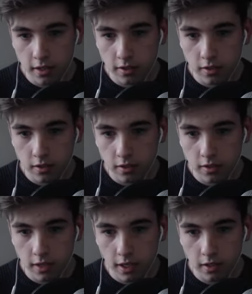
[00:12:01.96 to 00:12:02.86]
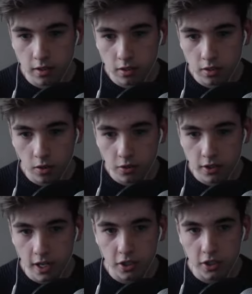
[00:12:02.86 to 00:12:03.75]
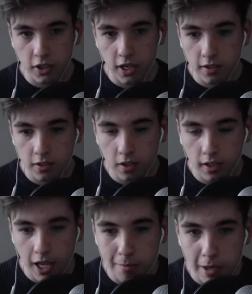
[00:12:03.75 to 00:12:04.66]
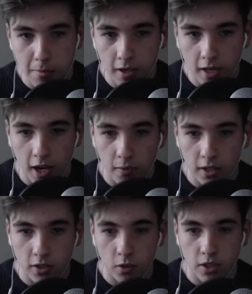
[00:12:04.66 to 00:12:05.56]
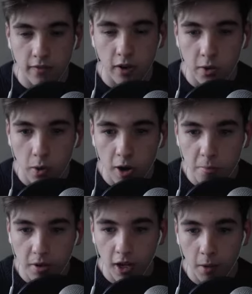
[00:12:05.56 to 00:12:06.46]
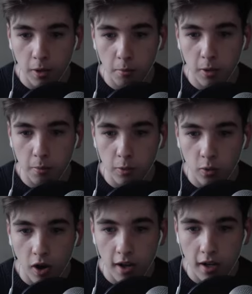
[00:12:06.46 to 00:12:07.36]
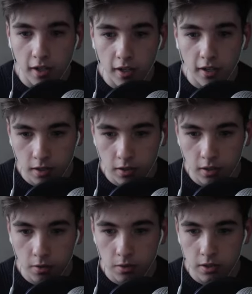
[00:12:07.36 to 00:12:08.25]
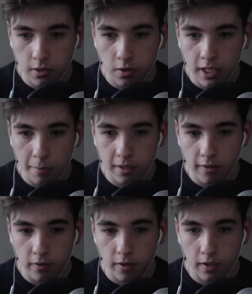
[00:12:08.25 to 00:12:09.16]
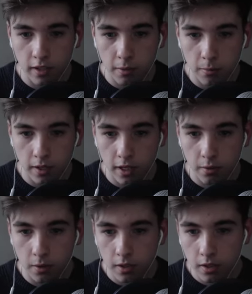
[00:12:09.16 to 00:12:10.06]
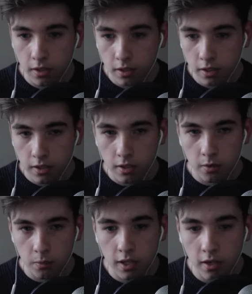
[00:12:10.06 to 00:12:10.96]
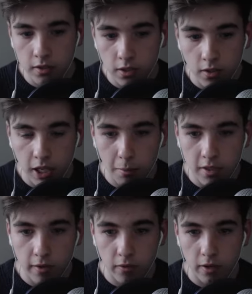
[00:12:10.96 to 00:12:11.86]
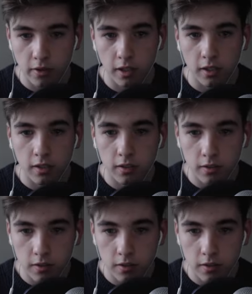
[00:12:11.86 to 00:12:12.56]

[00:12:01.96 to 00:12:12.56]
Estus. And dodge that shit. Okay, maybe I can't really dodge it very well, but I'm, I'm, I'm alright. Can't no zero damage everything, can we now? We can't zero damage everything.